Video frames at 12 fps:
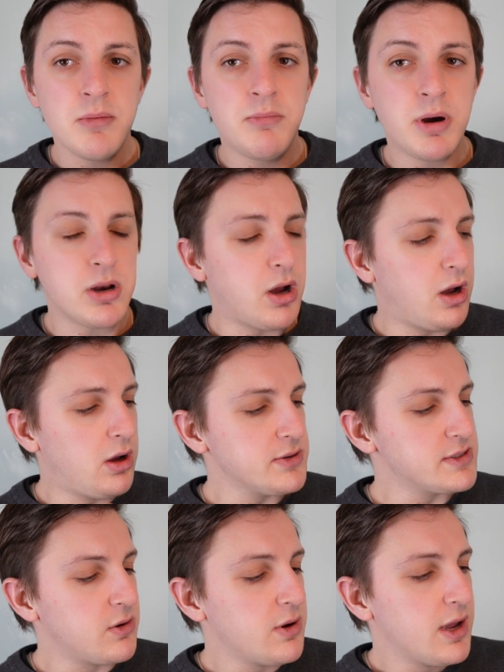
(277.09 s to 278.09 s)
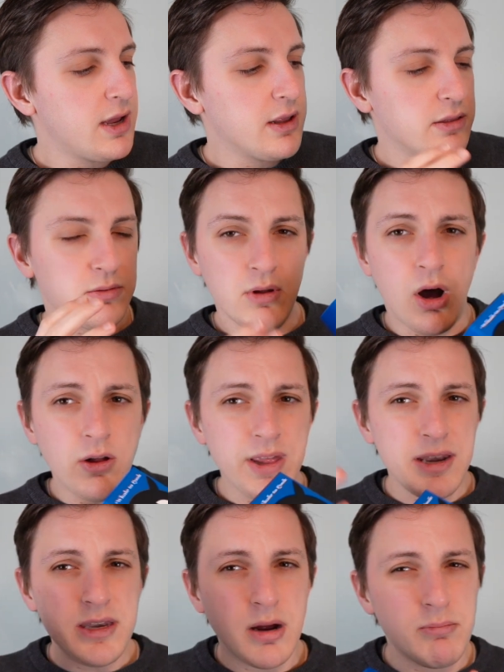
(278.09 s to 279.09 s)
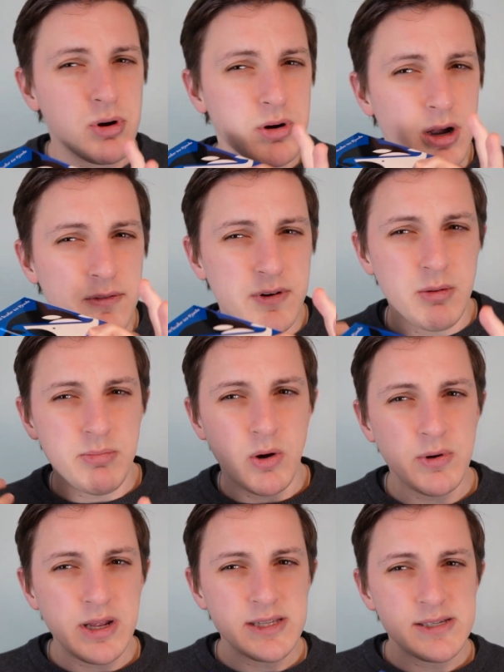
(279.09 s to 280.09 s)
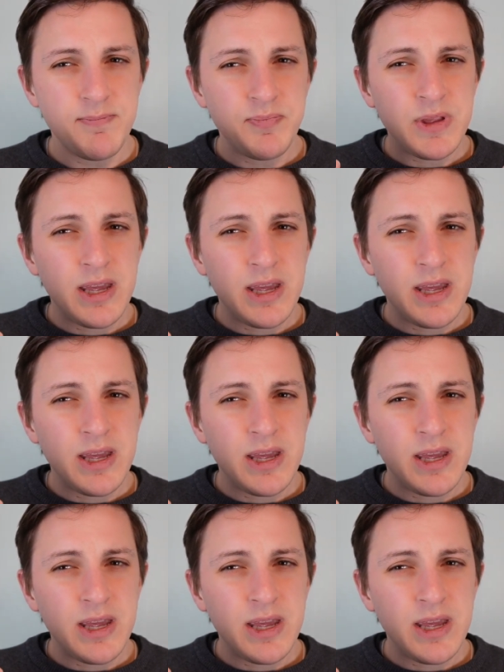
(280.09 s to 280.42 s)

But also, all that number of components